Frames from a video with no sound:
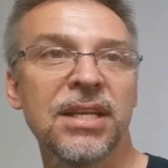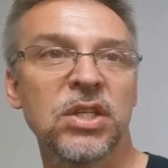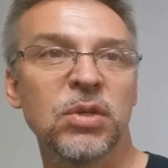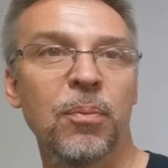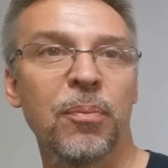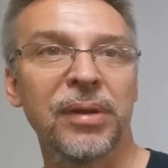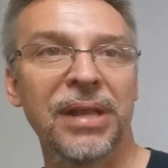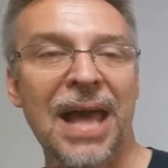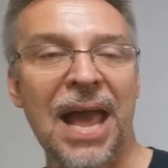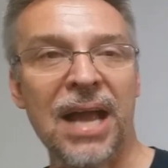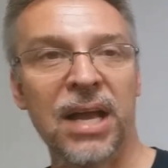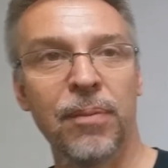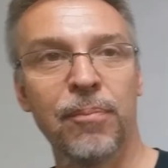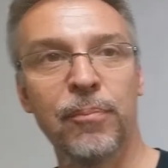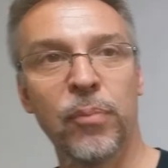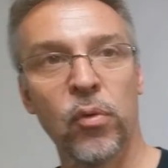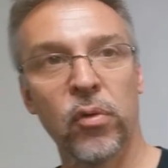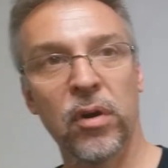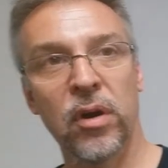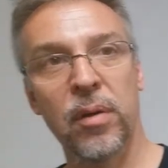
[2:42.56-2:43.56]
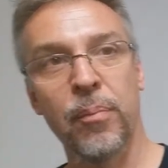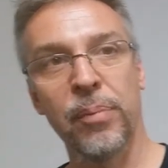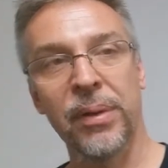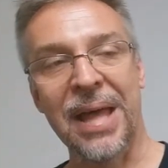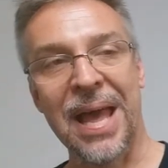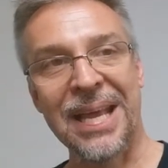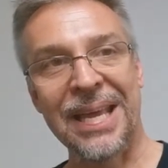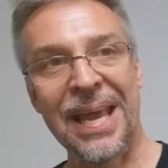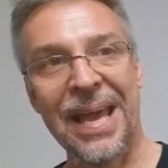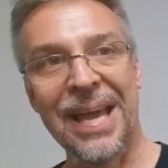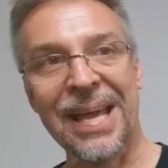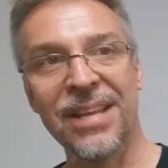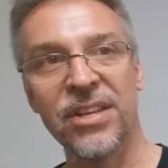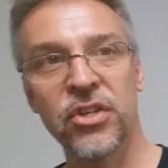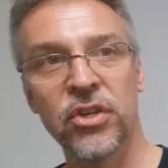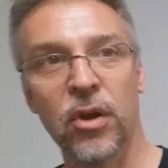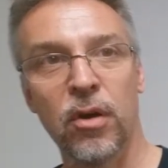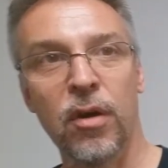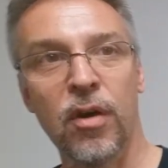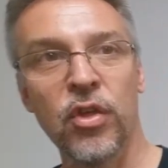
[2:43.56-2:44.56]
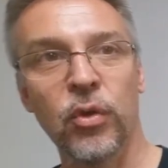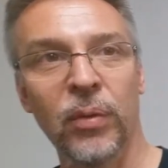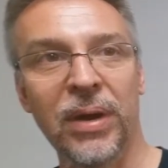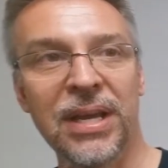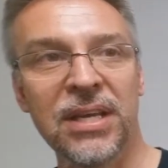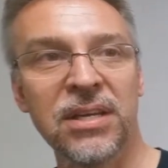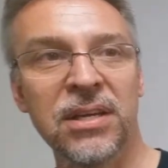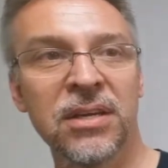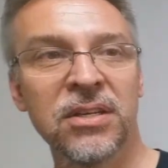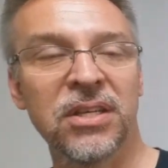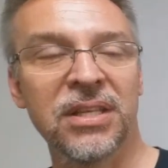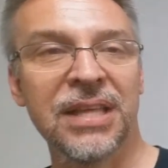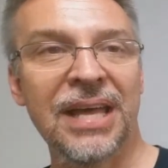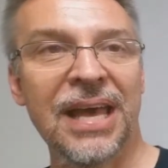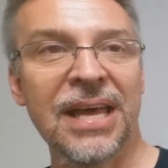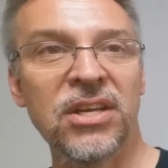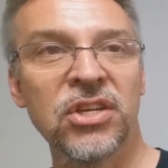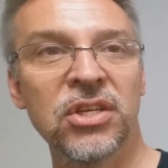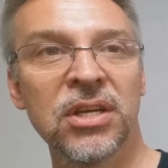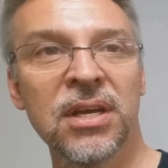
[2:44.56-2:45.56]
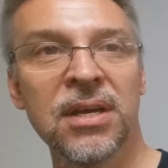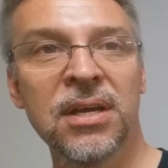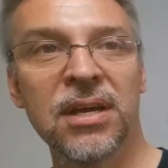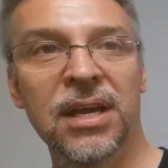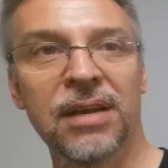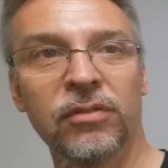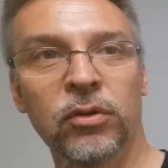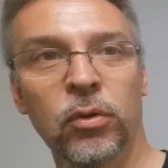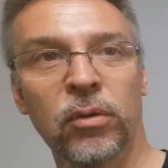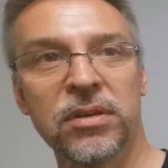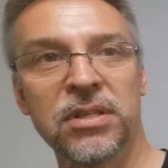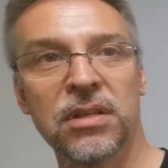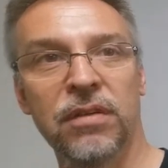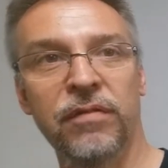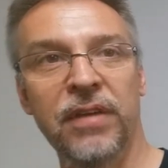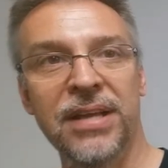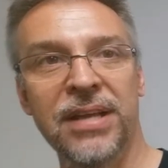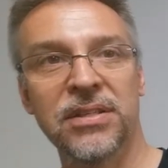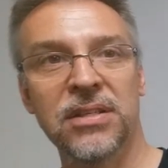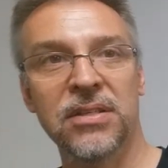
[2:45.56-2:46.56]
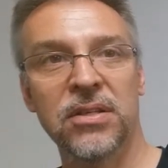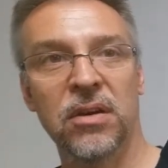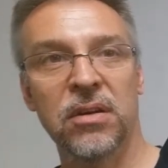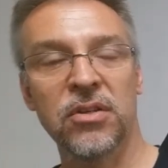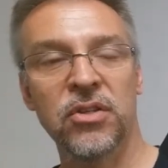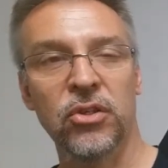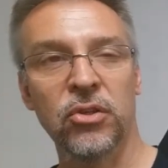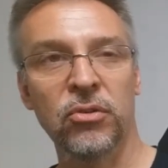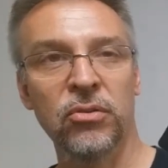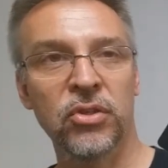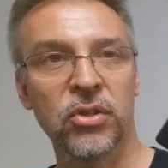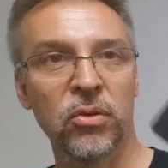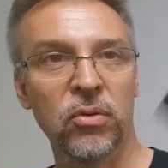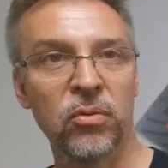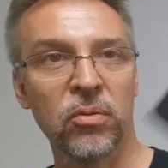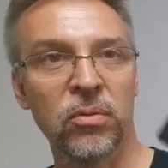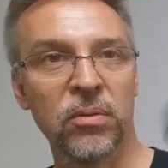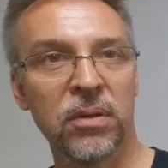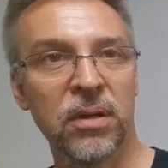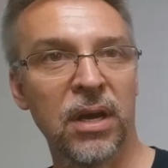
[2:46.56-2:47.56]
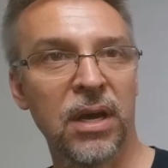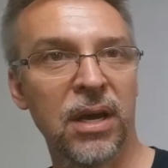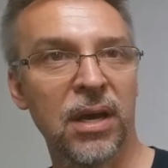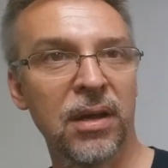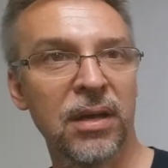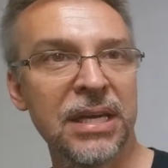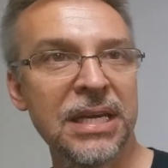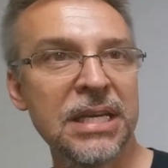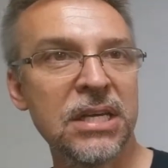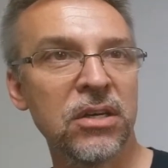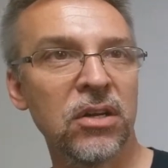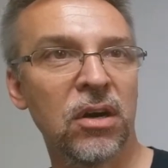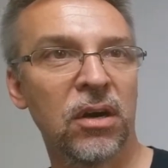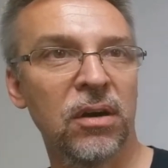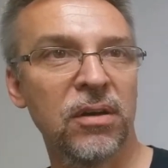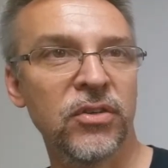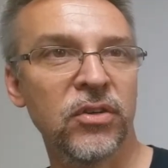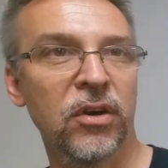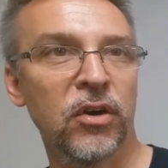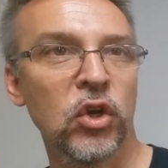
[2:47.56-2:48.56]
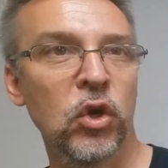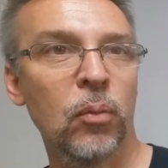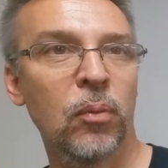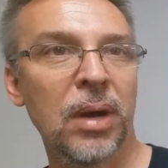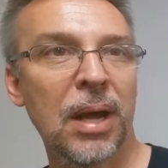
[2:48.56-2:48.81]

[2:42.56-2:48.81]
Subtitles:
it is black border, black edged all the way to the edge. And of course the faces are too, so hidden cards are no